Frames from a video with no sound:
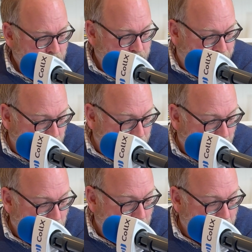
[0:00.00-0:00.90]
So first of
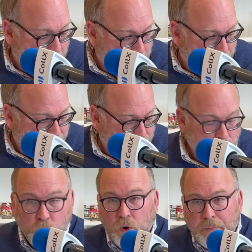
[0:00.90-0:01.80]
all,
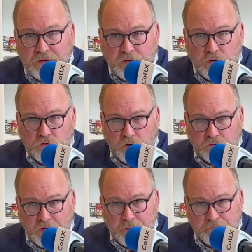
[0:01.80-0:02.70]
we're based in New
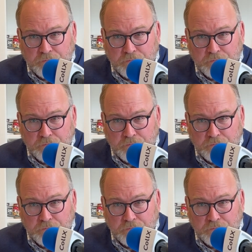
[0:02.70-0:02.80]
Jersey.